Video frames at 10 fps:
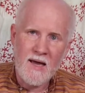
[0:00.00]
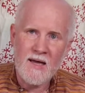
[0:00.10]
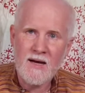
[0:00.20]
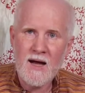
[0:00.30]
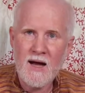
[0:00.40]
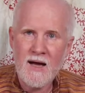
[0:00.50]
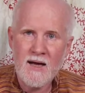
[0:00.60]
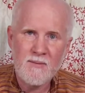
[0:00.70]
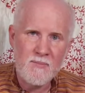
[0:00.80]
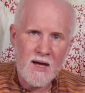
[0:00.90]
and
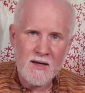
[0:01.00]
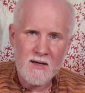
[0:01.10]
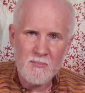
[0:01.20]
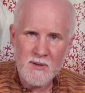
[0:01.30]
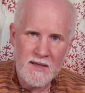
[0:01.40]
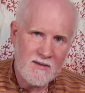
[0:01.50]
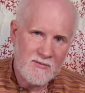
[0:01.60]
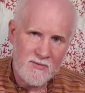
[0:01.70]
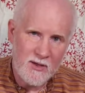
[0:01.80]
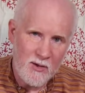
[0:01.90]
I'm not going to play this
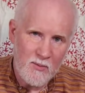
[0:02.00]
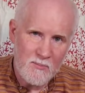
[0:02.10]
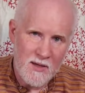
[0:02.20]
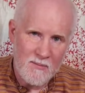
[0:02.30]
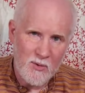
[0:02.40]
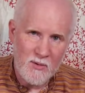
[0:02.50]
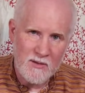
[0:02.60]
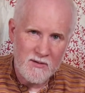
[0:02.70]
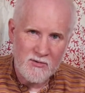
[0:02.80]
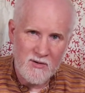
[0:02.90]
video, but I'm going
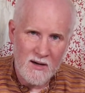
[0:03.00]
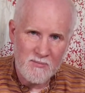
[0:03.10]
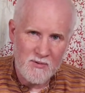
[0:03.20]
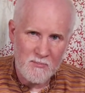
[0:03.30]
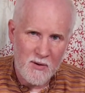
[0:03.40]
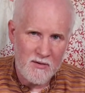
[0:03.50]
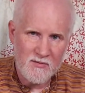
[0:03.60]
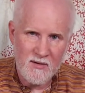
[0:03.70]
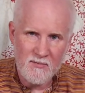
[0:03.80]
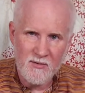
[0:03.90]
to describe some
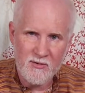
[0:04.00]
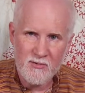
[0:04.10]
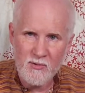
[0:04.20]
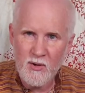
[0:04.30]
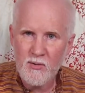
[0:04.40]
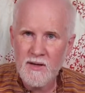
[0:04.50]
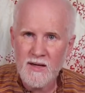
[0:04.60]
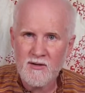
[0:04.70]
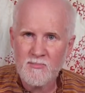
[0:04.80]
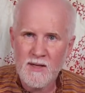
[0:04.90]
parts of the Sarod
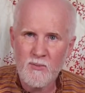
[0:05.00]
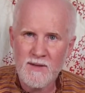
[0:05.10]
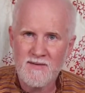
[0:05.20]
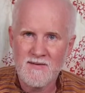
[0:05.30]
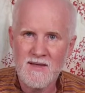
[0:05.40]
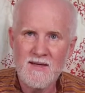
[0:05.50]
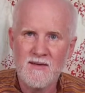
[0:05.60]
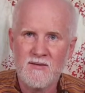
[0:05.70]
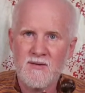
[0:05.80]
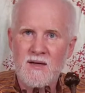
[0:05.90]
and explain what this
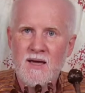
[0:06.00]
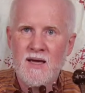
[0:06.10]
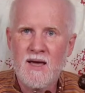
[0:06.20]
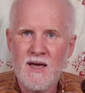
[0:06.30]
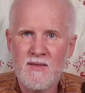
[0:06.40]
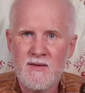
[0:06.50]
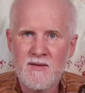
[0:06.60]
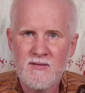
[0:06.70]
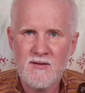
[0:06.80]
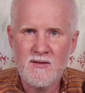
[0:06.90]
is. And
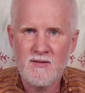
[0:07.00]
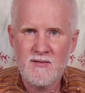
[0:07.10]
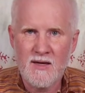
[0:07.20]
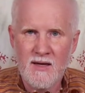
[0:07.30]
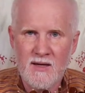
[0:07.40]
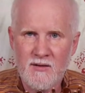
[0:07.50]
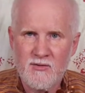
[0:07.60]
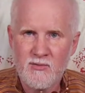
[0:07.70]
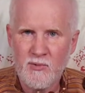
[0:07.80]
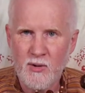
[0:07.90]
this is a
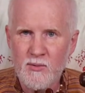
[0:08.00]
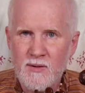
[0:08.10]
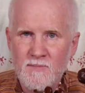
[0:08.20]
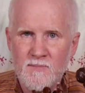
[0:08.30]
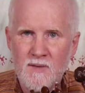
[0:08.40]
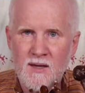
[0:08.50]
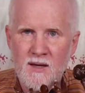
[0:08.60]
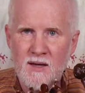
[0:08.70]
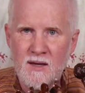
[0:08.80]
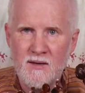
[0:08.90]
Sarod.
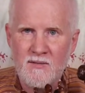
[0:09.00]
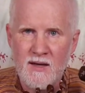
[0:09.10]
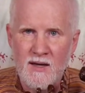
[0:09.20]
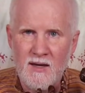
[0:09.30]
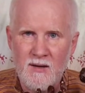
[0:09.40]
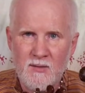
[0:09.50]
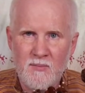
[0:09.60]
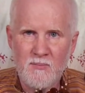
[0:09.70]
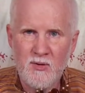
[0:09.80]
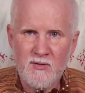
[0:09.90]
It is a
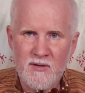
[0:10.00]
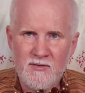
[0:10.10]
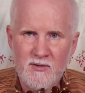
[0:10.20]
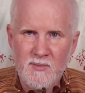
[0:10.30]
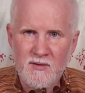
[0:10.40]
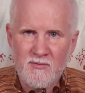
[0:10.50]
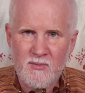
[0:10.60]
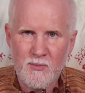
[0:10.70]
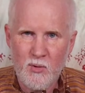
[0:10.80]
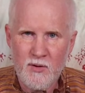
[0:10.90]
musical instrument
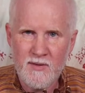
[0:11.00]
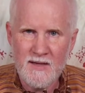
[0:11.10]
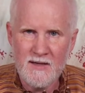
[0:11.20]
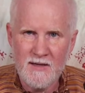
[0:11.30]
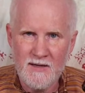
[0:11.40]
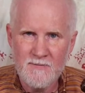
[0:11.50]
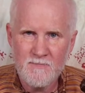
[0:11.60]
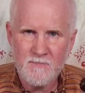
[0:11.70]
from North India.